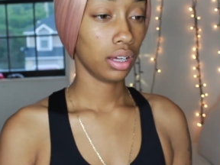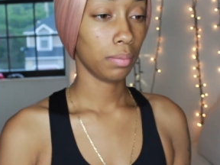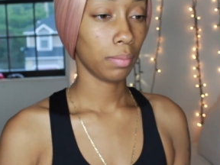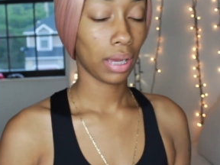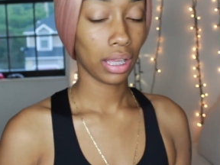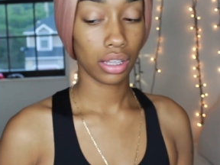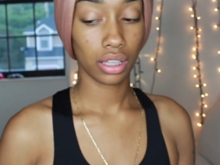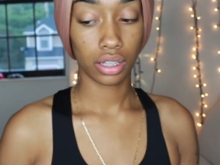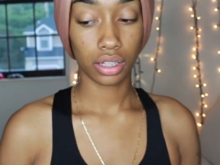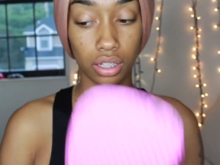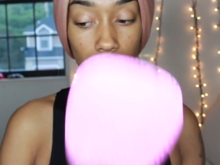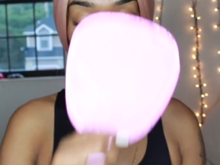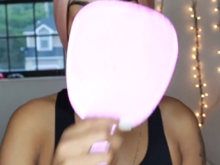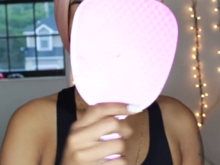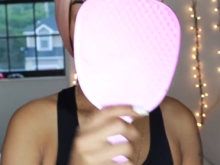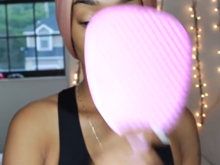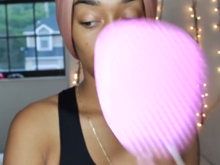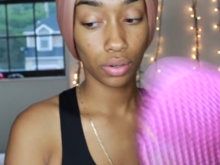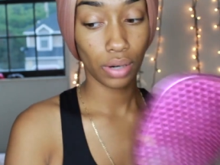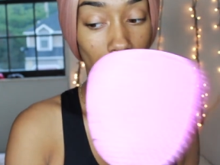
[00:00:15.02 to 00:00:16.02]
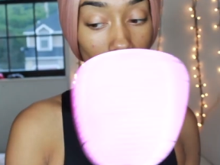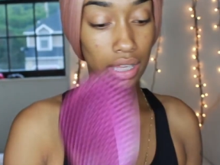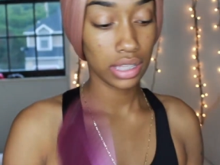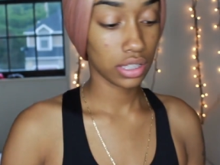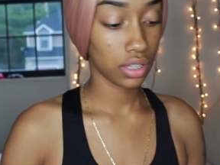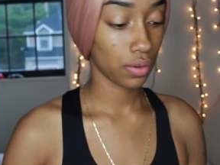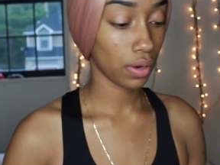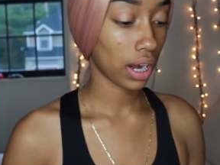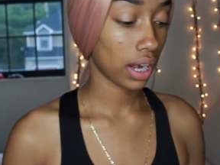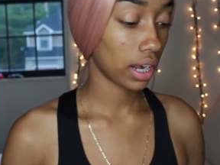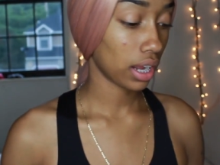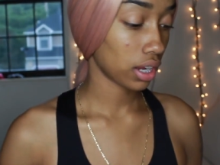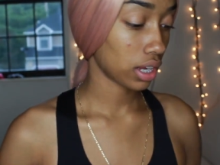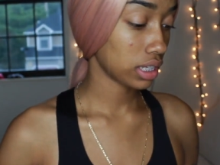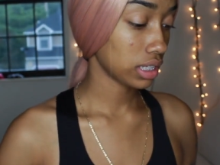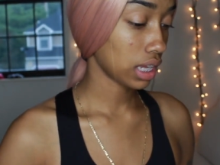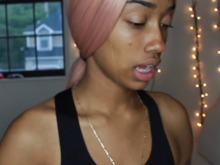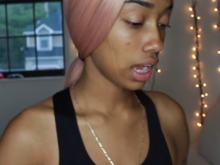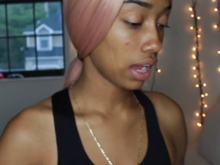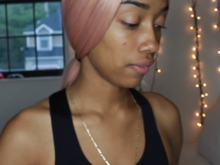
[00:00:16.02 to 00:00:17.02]
I look crazy right now
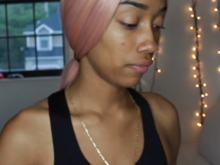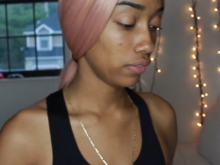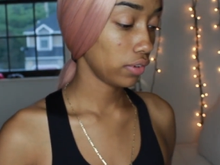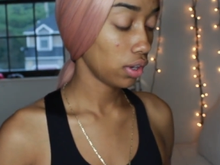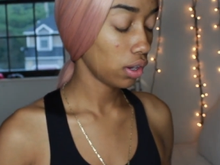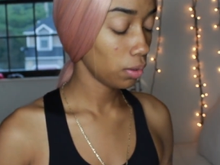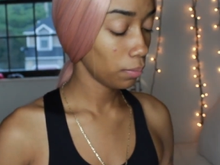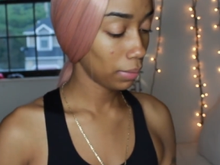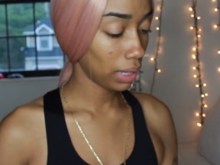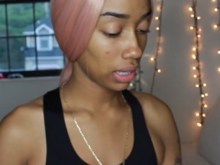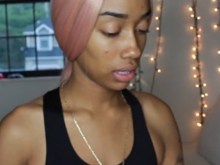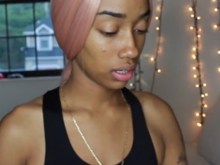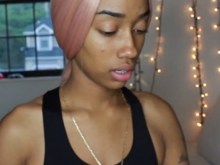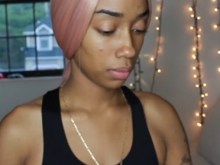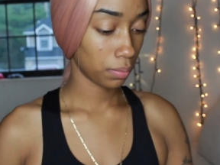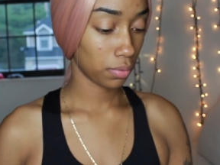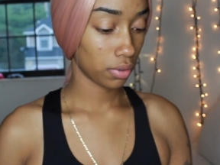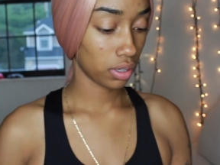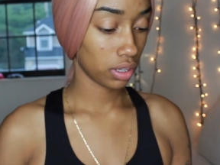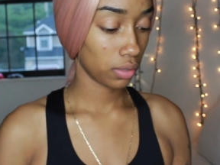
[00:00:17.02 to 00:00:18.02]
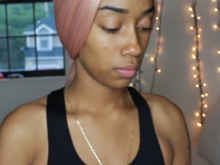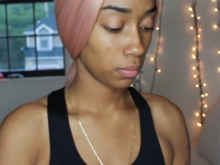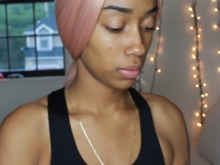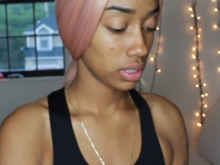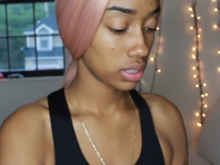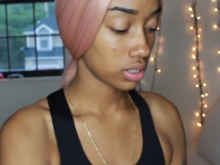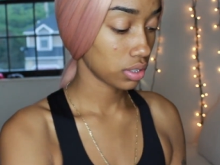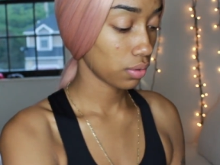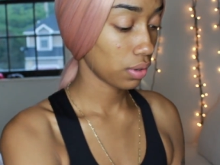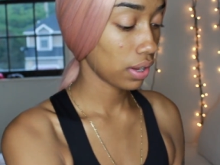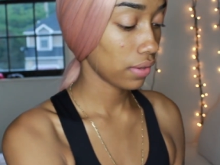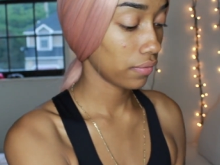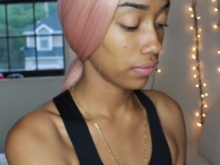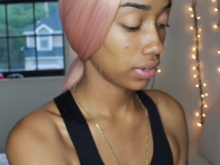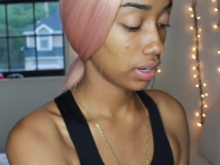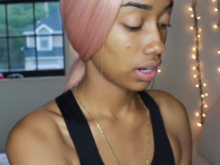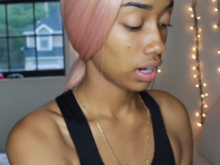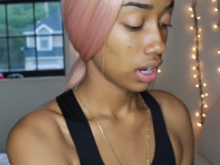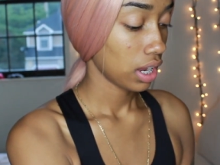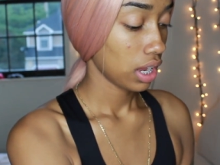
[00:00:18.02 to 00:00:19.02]
because I have no makeup on whatsoever,